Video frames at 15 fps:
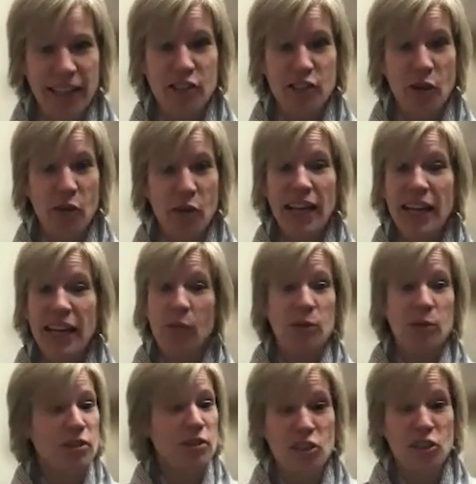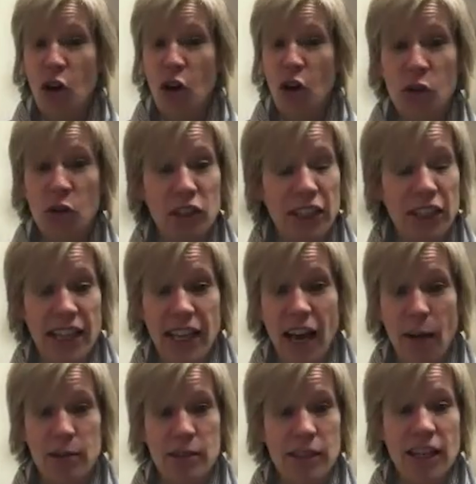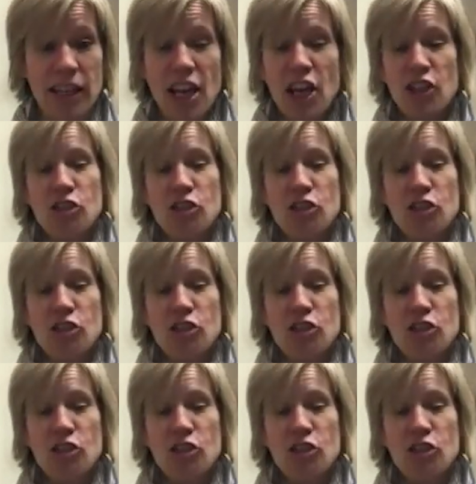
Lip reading: And so it was totally the opposite.